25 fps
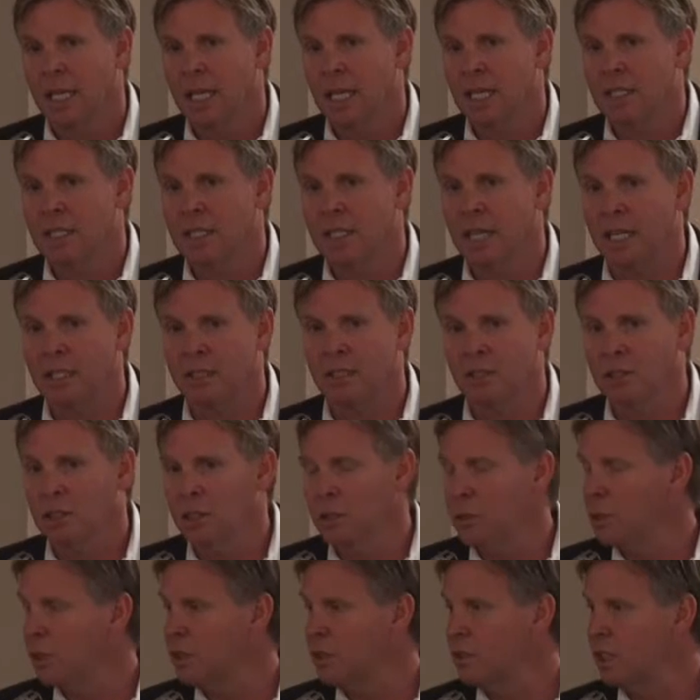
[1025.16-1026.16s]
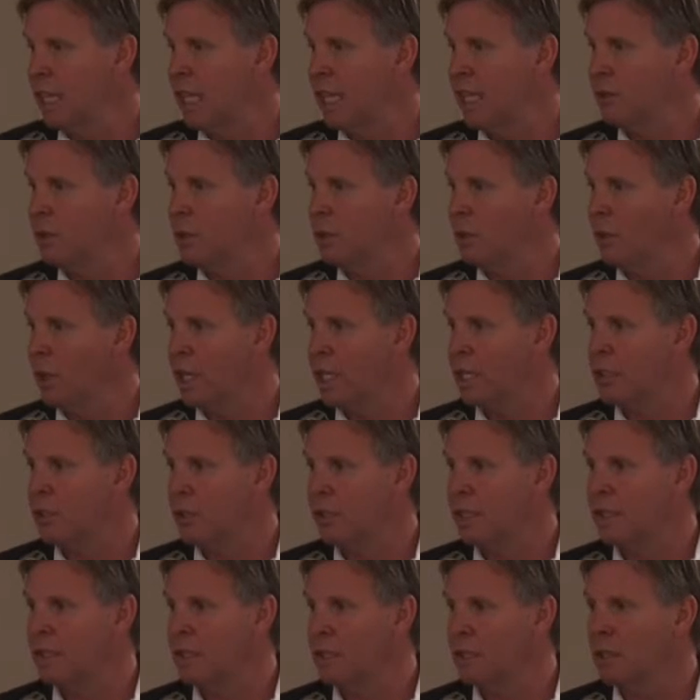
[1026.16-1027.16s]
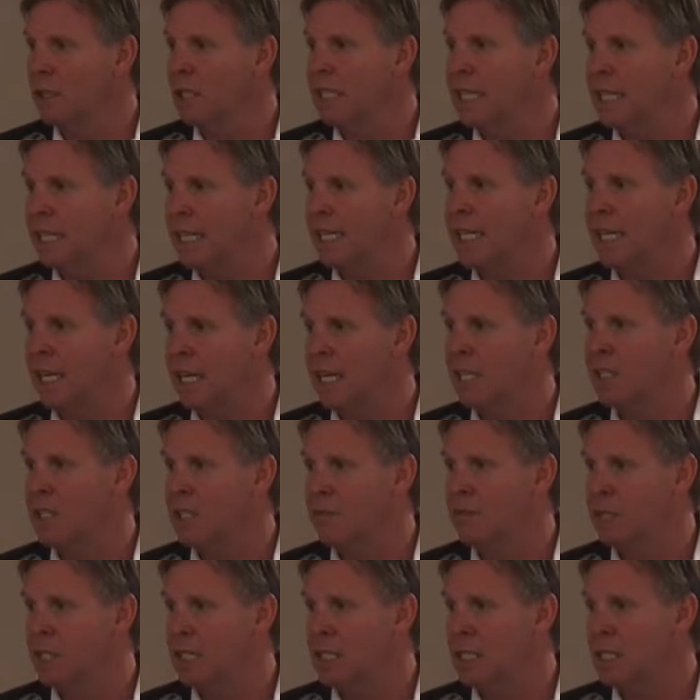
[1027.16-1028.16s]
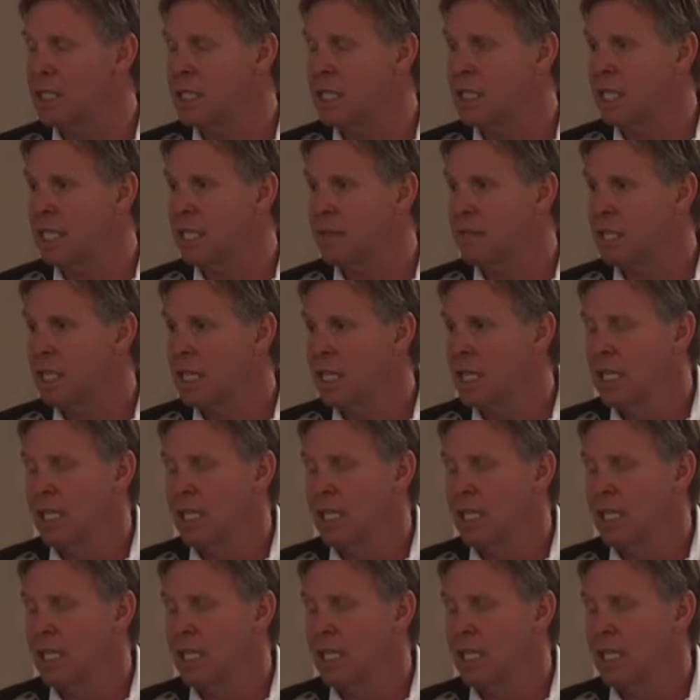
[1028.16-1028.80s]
As Dr. Liu was saying, we want to treat the leading edge of the disease.